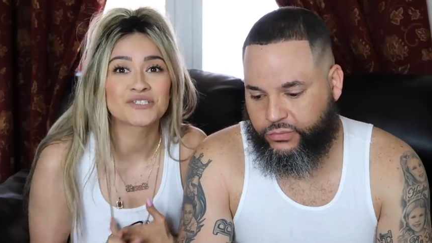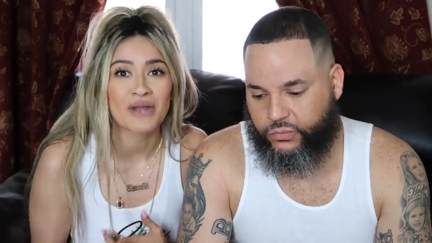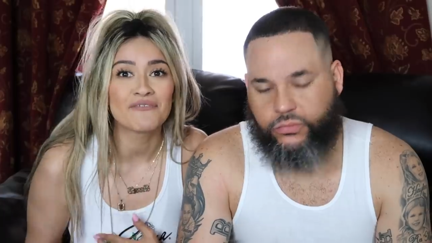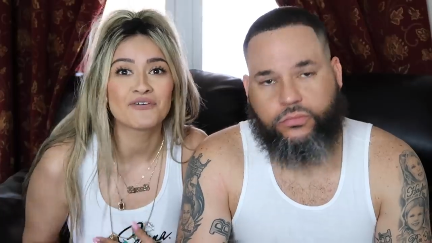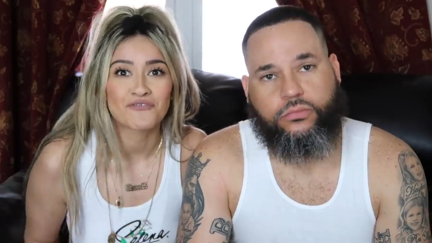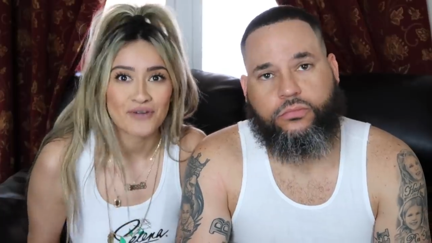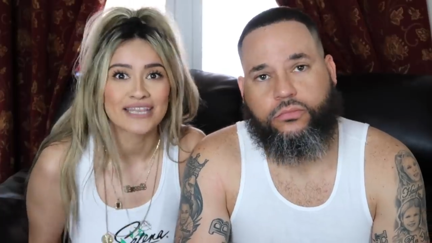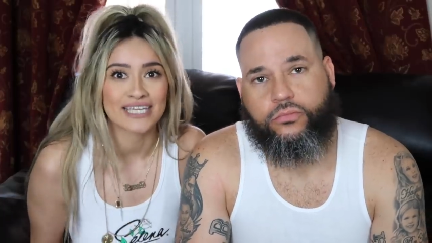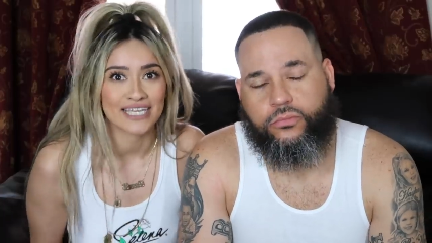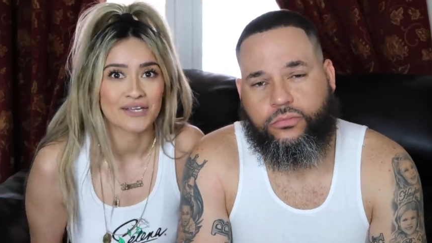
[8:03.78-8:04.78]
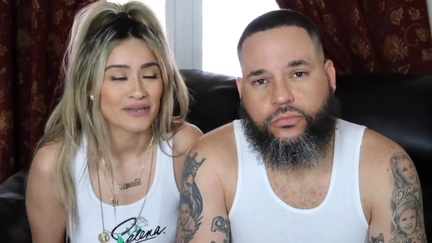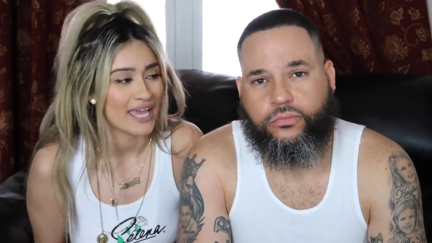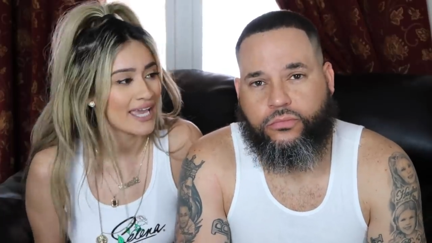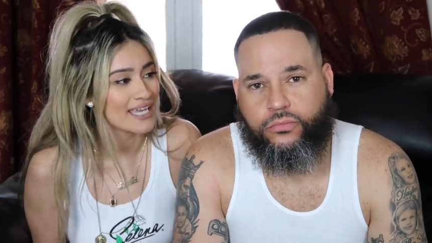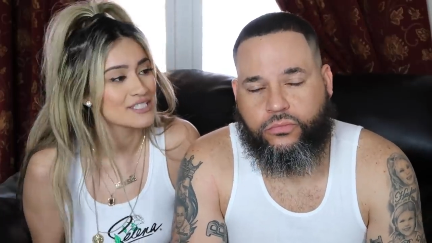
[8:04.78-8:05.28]
Speaker 1: travel friendly,
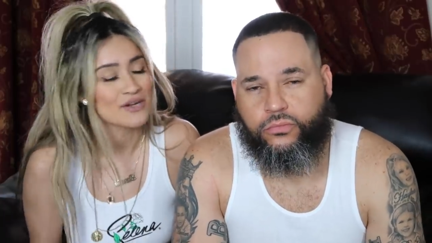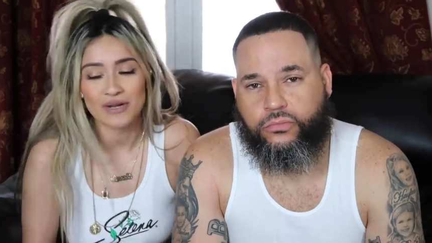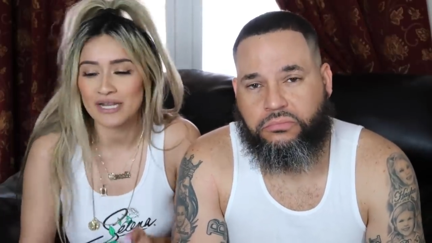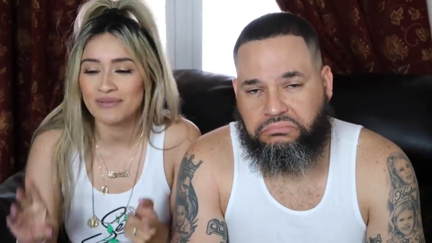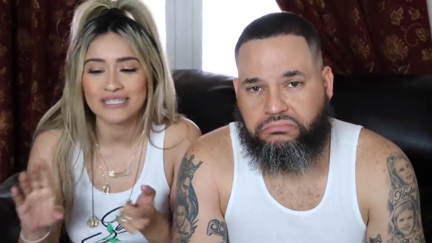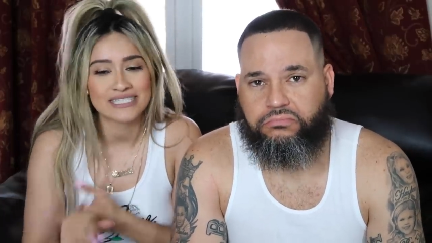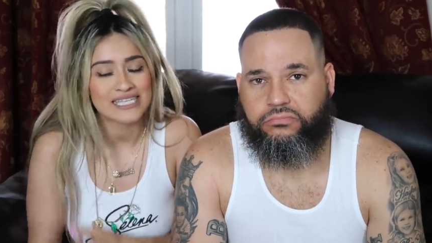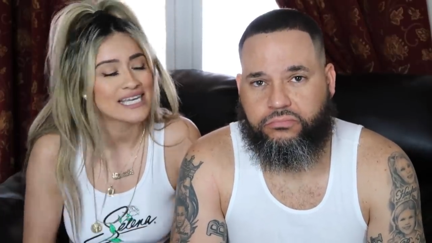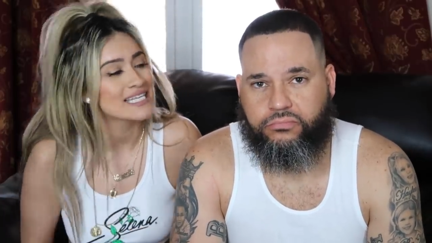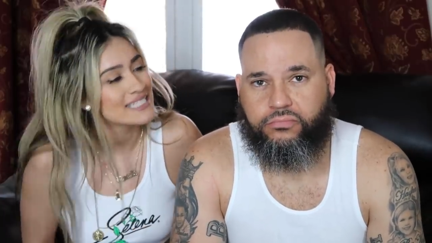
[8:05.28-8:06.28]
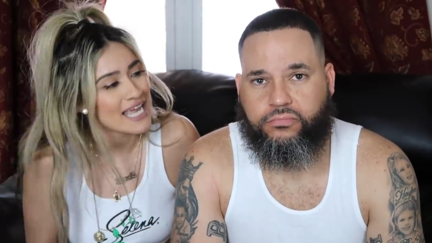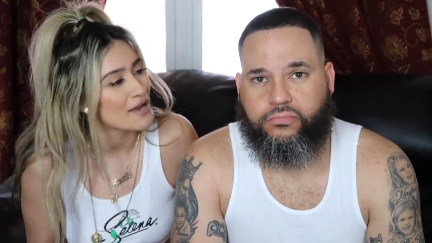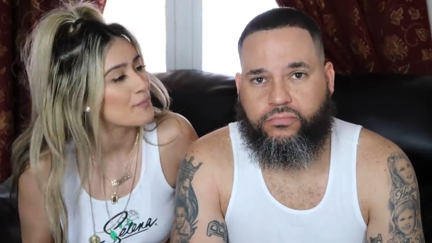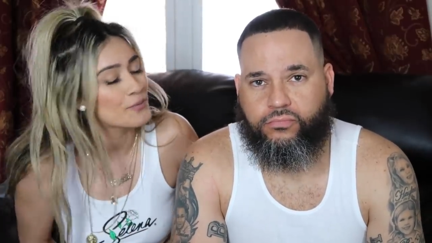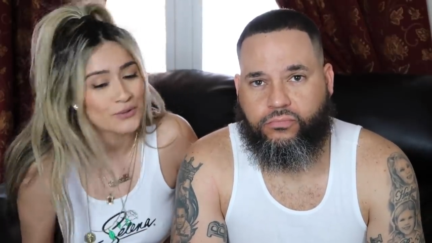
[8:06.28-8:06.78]
okay? It's already been TSA
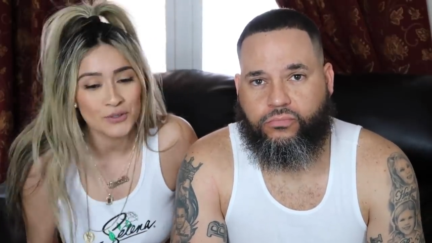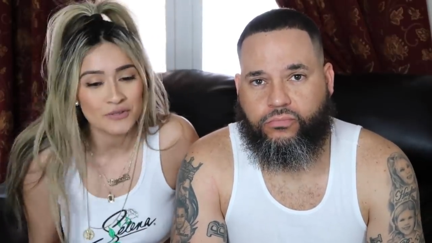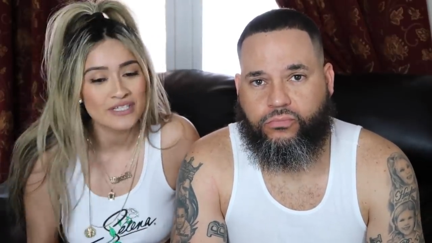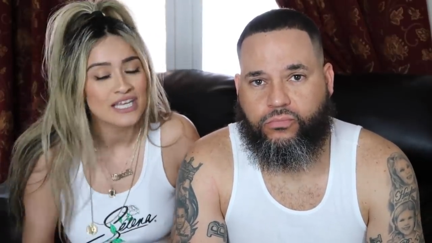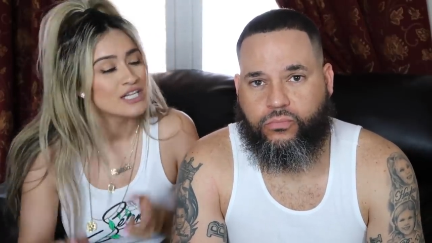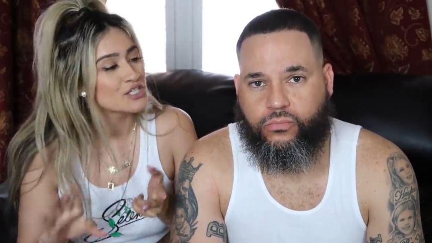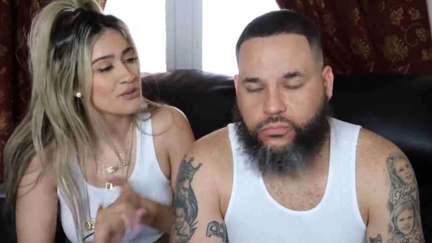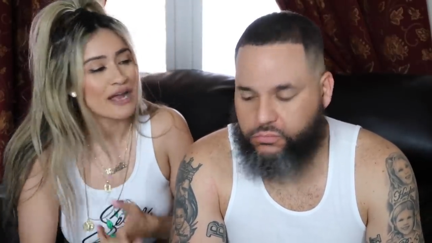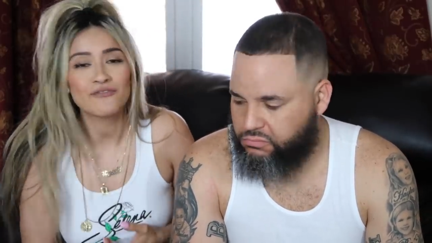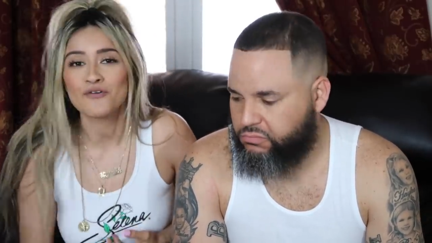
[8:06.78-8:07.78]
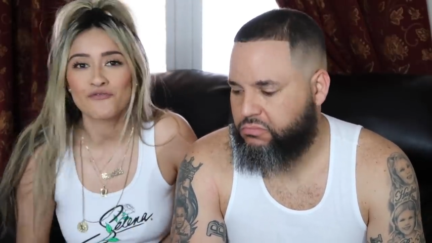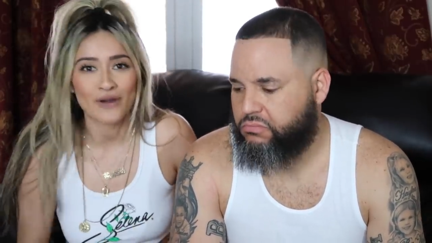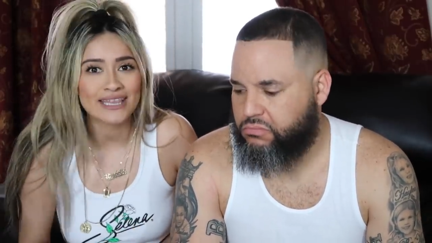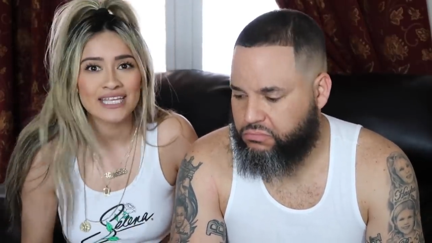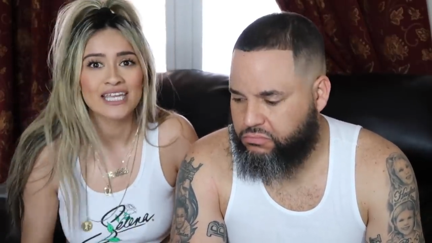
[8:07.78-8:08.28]
approved, travel
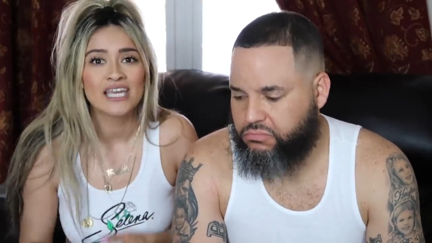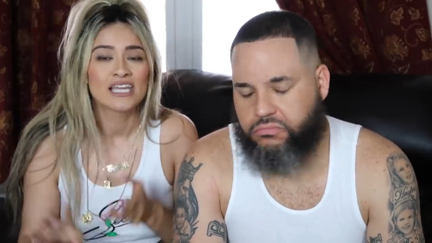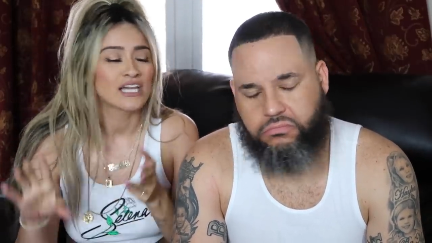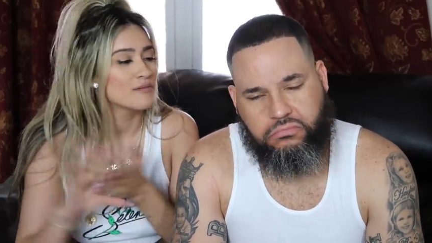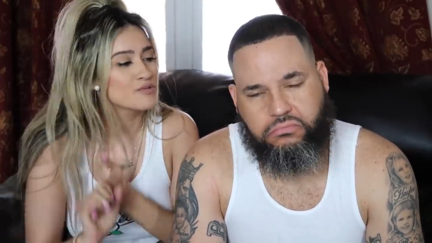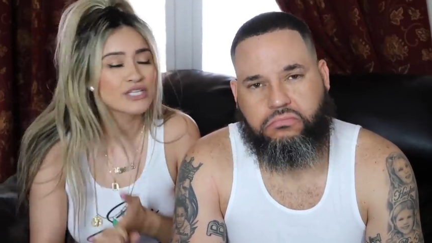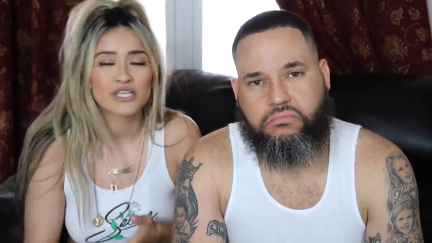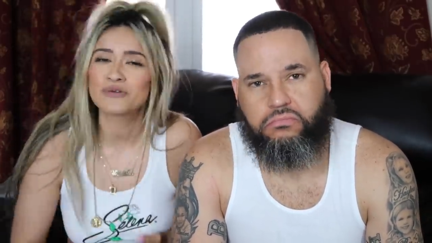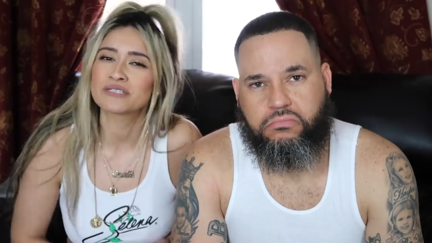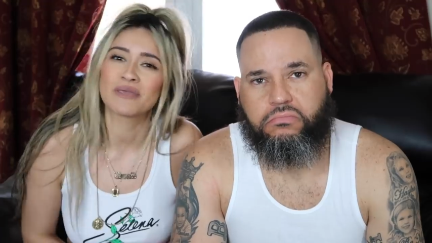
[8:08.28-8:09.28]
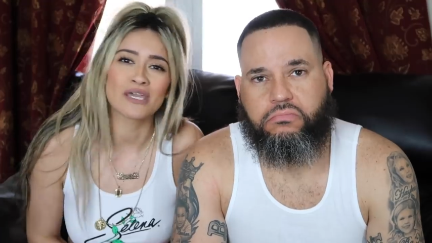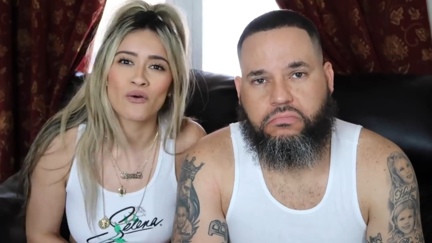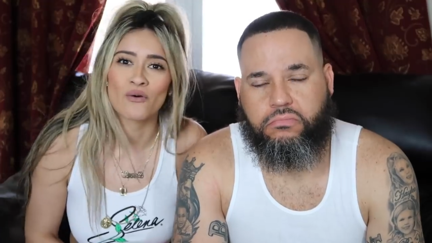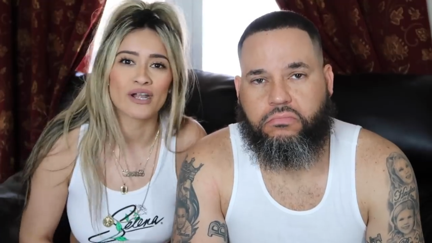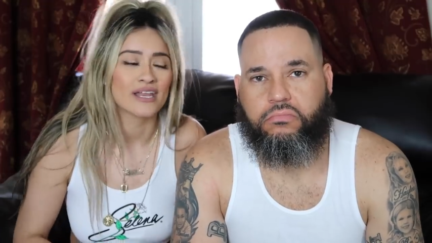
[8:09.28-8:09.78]
friendly, comes with a USB
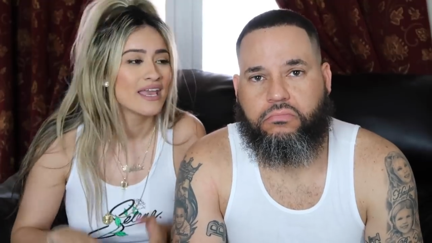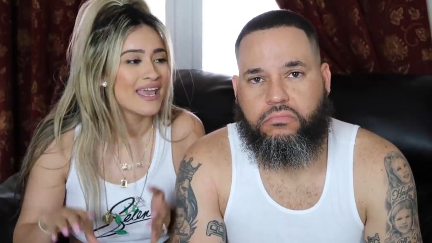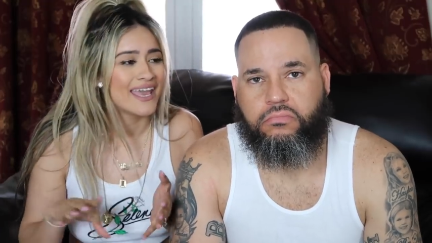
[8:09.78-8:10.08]
cord.